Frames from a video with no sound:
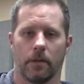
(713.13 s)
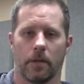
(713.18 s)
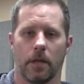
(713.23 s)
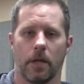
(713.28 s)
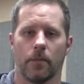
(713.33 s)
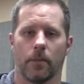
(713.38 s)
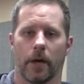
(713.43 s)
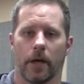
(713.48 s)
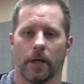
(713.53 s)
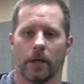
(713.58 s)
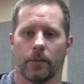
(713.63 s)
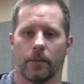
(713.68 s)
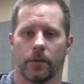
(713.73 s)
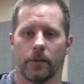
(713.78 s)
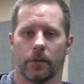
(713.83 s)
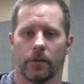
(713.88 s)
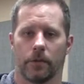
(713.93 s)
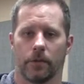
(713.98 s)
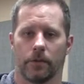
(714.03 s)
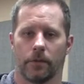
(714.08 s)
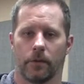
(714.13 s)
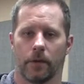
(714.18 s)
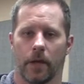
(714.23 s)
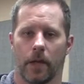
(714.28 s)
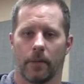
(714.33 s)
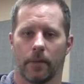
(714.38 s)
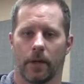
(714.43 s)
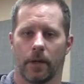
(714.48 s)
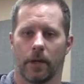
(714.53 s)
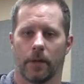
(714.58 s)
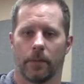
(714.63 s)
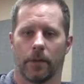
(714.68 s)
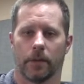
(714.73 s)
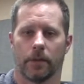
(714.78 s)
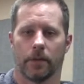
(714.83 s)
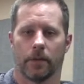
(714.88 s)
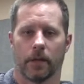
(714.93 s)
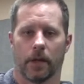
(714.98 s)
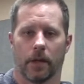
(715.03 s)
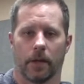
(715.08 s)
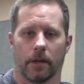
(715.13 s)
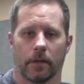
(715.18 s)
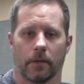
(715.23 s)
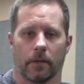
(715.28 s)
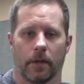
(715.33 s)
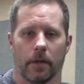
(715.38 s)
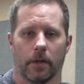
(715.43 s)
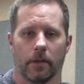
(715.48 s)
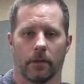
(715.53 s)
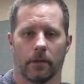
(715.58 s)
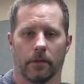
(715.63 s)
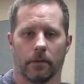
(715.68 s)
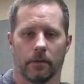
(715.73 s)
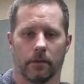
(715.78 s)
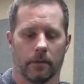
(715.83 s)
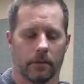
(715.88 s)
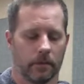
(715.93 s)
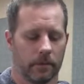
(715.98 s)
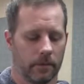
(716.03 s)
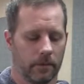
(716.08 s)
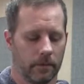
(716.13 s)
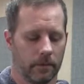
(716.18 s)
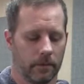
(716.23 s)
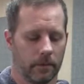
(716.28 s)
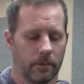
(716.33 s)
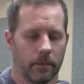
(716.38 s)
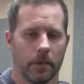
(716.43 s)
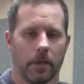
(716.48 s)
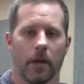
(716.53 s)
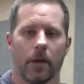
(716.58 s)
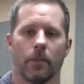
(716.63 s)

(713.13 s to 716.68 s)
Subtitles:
E minor position for A minor pentatonic, right?